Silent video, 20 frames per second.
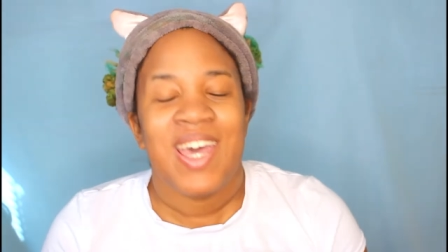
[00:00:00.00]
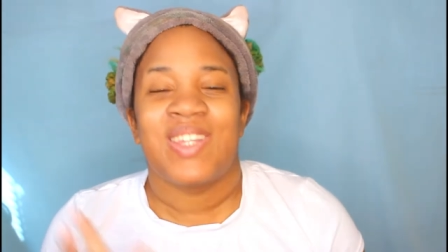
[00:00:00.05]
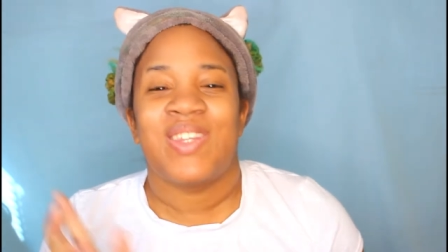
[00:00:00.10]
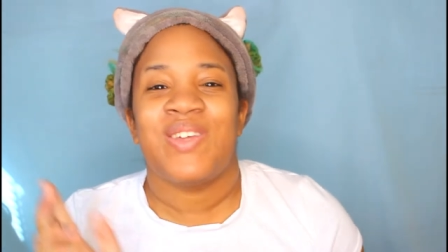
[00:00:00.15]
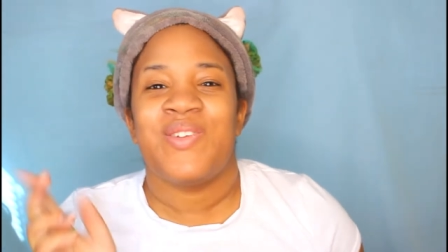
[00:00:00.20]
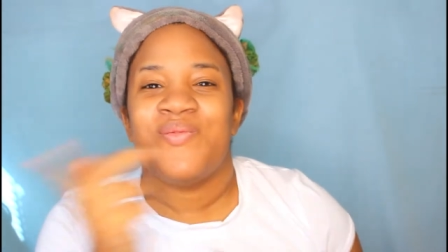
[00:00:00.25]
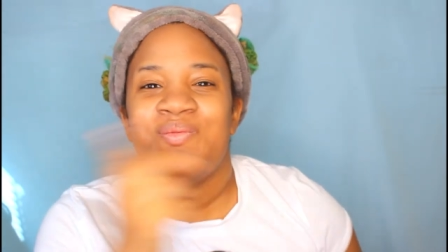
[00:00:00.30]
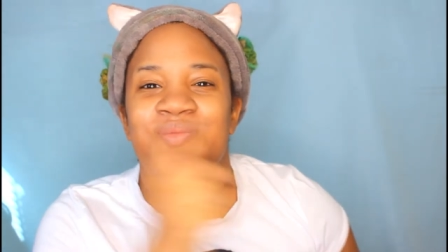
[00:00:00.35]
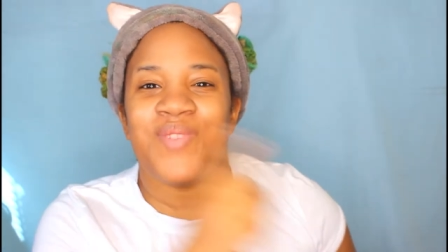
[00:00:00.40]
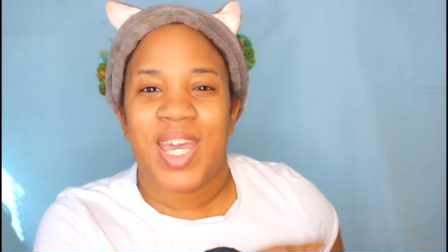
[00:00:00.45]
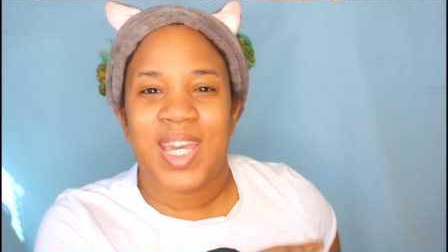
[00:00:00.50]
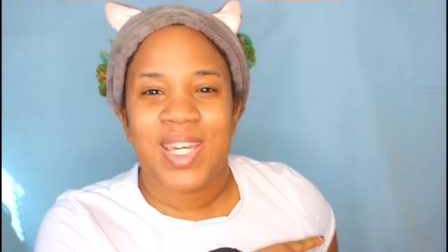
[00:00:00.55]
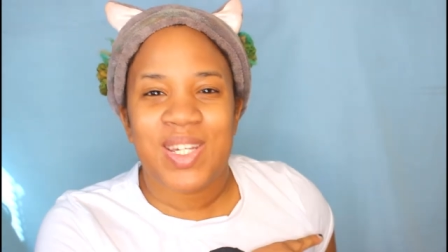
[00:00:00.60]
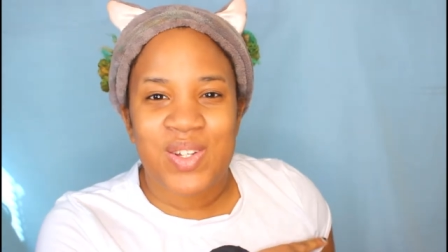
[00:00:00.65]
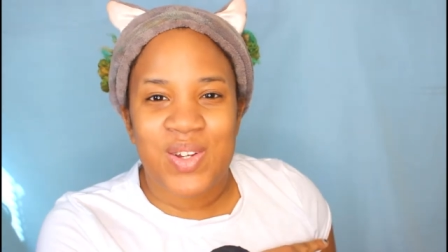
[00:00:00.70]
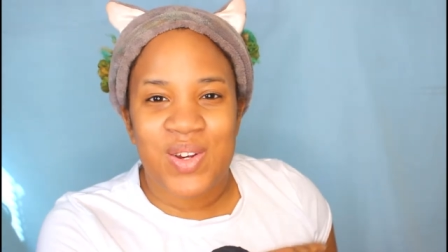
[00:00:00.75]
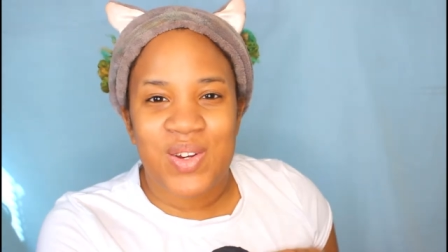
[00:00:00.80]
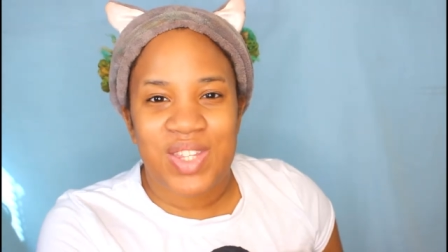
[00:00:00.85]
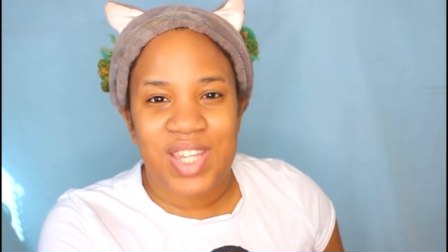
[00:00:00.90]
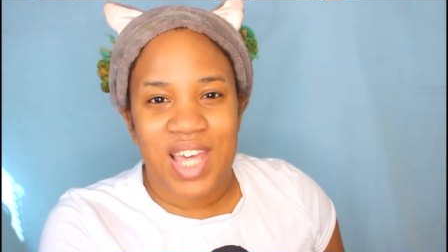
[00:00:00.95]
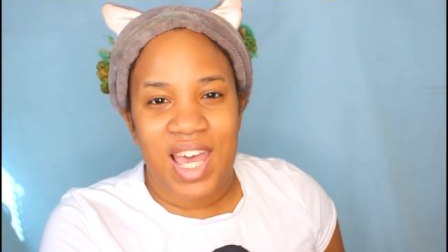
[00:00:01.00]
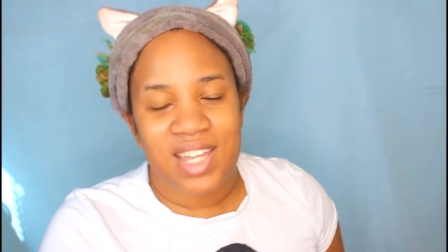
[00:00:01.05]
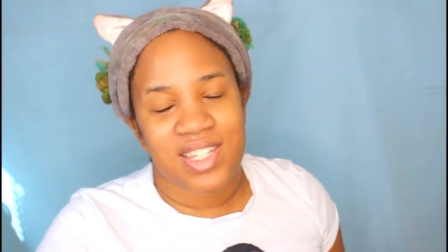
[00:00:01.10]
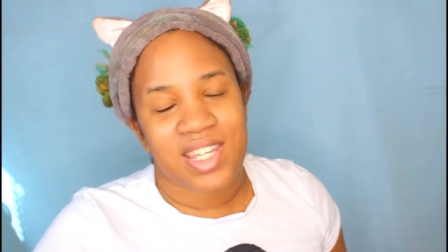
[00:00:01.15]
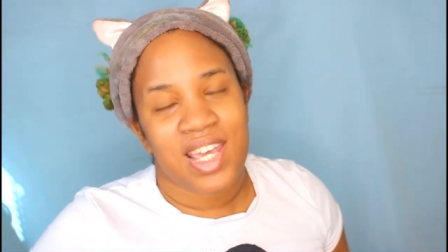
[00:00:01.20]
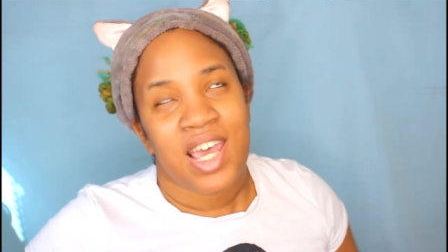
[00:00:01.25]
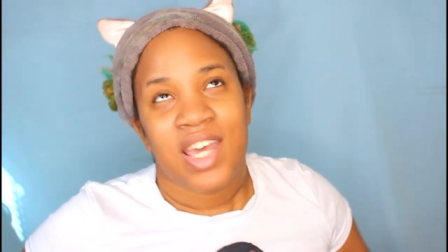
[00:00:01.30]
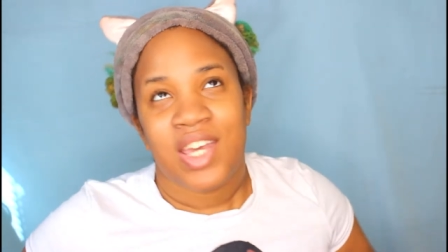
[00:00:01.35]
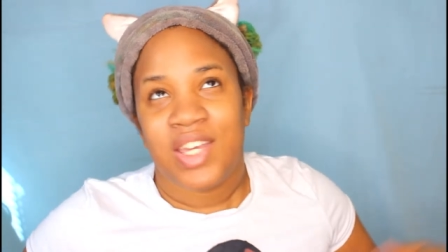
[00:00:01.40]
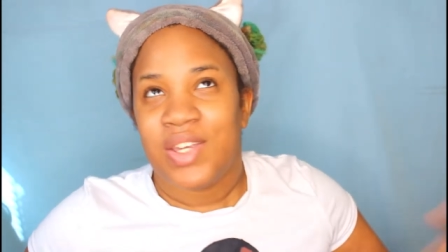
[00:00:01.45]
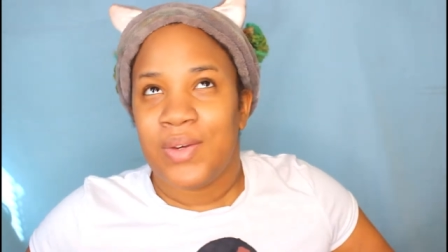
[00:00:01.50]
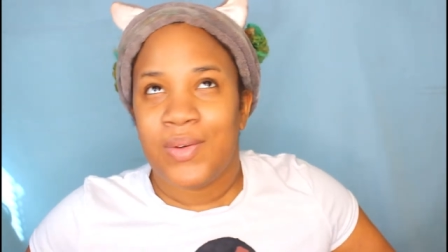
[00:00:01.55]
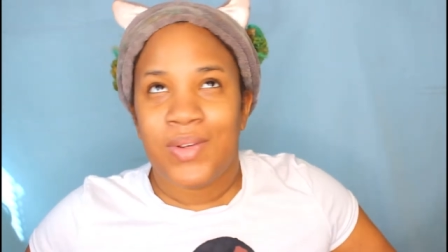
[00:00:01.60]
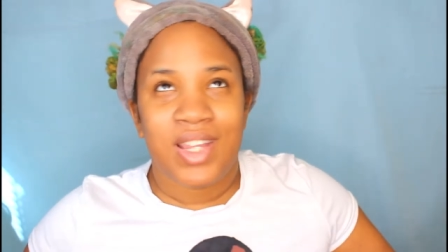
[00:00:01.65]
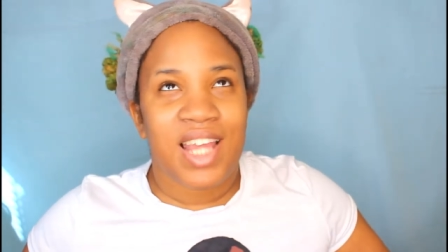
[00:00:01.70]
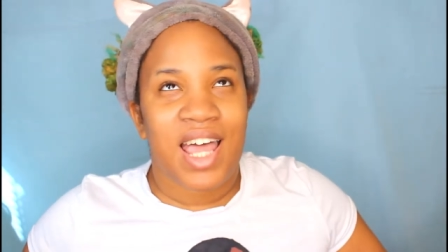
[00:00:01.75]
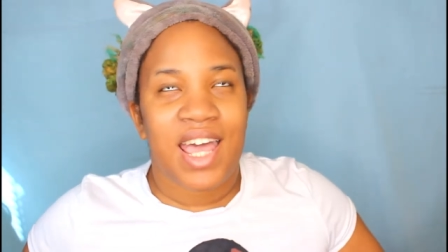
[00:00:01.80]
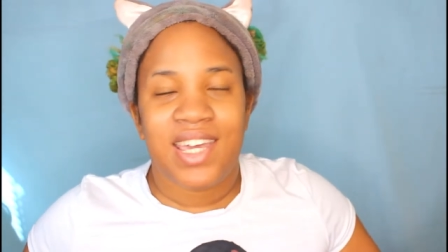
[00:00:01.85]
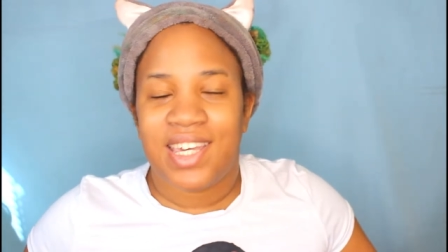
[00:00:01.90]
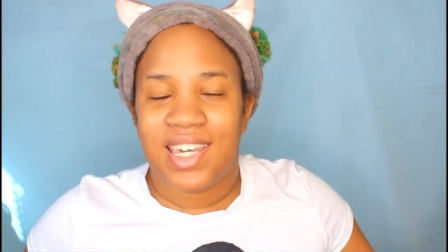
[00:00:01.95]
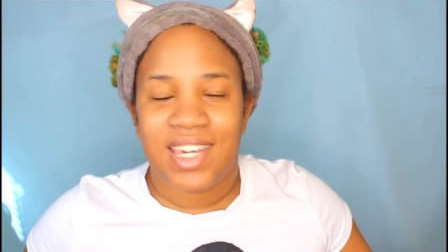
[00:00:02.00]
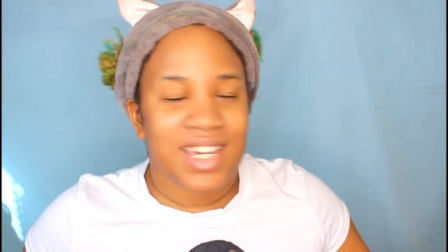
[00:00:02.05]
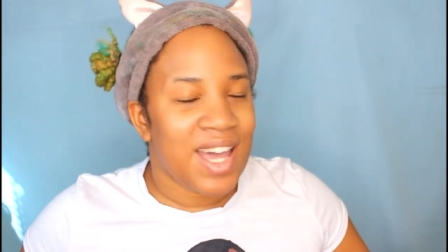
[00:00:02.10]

then make sure that you like,